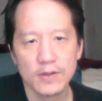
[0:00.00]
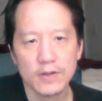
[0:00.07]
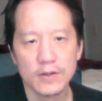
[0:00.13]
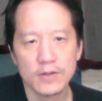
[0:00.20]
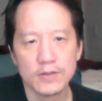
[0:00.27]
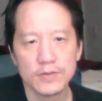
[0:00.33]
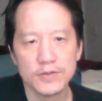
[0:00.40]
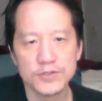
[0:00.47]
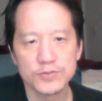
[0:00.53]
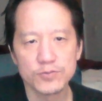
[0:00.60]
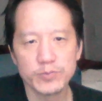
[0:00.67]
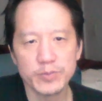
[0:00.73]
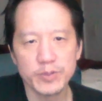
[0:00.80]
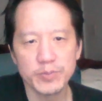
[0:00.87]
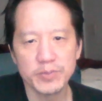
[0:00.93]
This will
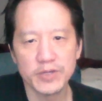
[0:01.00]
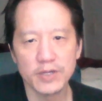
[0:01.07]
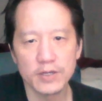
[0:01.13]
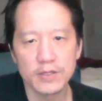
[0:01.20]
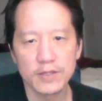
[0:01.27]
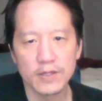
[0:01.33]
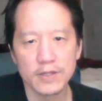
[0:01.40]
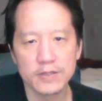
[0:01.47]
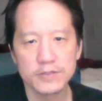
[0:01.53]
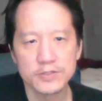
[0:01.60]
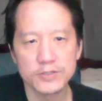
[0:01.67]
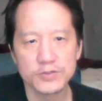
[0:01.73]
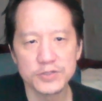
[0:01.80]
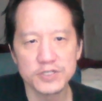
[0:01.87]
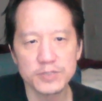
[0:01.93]
be pink then. So
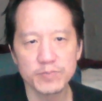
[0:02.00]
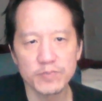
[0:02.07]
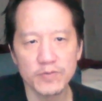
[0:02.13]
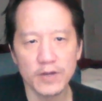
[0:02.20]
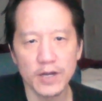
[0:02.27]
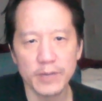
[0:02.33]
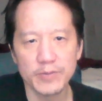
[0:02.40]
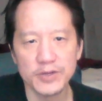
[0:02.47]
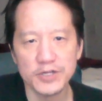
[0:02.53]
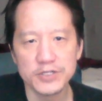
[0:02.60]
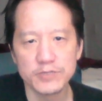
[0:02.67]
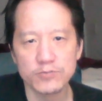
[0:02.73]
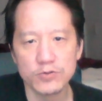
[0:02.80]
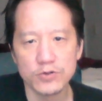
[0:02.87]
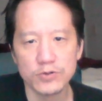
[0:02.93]
this combination
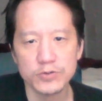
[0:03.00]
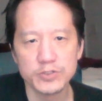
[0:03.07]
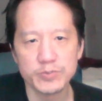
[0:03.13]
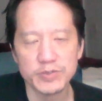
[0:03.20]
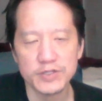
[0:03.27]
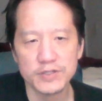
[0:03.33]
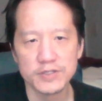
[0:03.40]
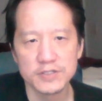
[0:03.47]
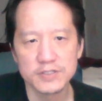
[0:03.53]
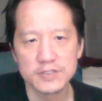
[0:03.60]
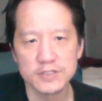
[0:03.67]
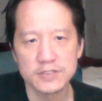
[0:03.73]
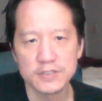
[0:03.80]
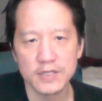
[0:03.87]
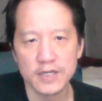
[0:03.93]
will always be this
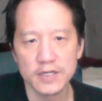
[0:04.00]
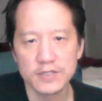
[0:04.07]
set.